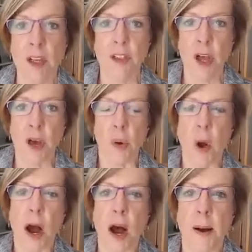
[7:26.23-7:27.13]
So
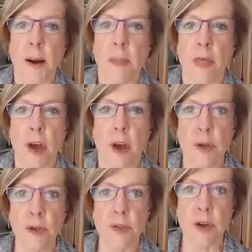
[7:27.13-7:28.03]

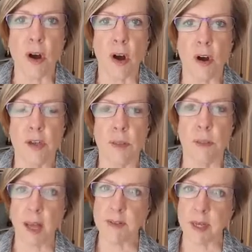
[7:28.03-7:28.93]
those are some
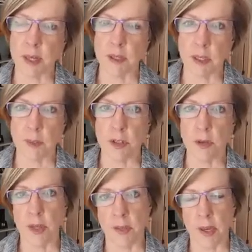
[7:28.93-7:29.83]
lifestyle tips
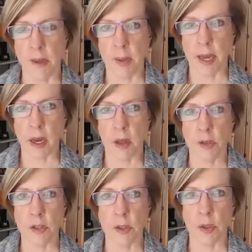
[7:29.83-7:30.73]
you can think
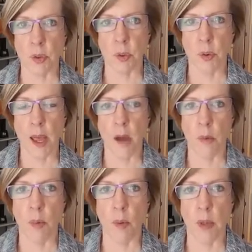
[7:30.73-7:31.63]
about to
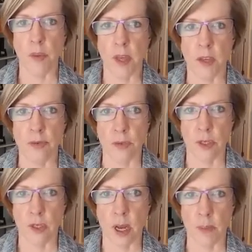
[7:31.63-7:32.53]
help with
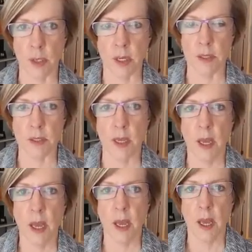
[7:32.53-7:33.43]
estrogen dominance.
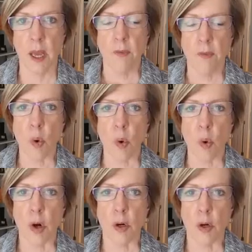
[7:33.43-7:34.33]

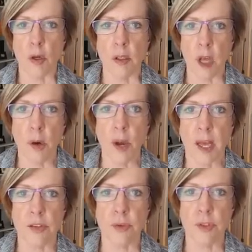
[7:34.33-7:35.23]
For low
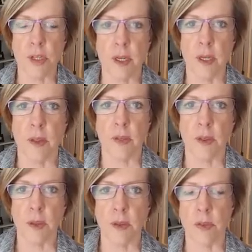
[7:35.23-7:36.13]
estrogen,
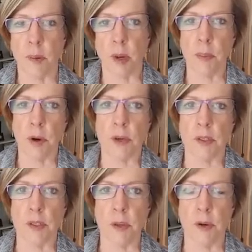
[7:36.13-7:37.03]
the
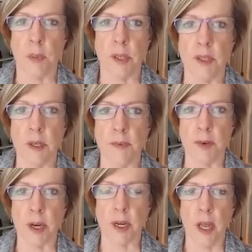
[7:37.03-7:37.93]
approach is a little bit
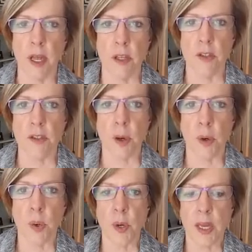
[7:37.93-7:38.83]
different.
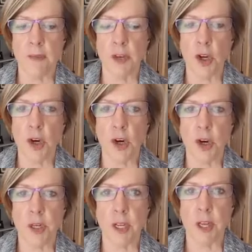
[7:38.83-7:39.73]
So if
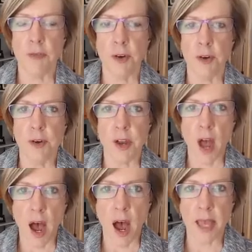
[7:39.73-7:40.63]
you're
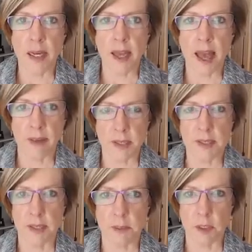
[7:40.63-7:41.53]
not having
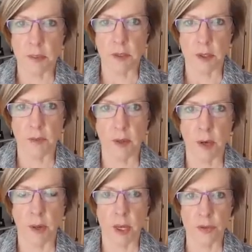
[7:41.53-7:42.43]
symptoms of
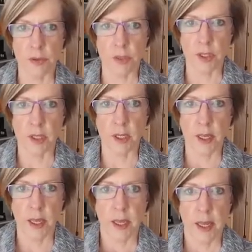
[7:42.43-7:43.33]
low estrogen,
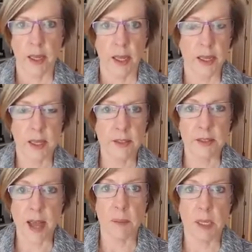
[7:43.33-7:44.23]
it's
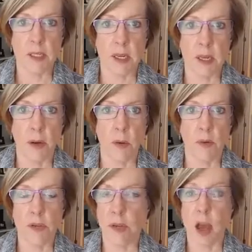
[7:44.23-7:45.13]
not a big
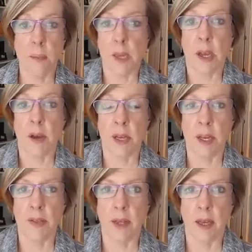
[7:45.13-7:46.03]
deal to not be on
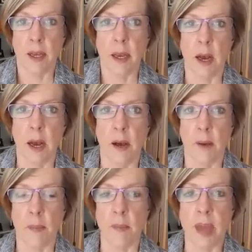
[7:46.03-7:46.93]
anything.
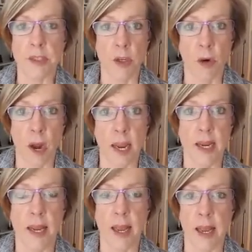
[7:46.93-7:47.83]
That's
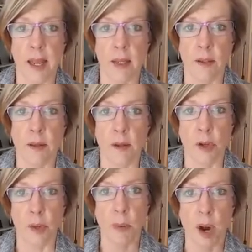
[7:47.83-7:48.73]
great, and
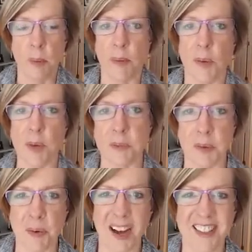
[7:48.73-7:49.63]
you probably wouldn't
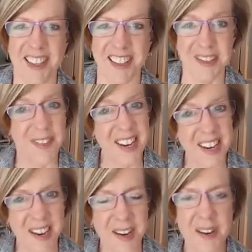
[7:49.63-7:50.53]
be watching this
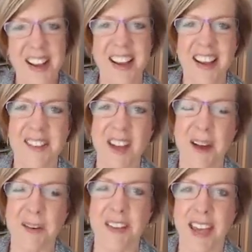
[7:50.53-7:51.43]
video if
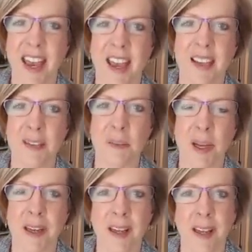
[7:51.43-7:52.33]
that was the case.
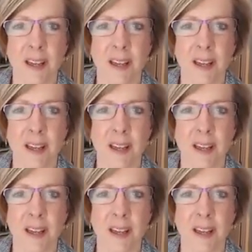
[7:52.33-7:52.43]
But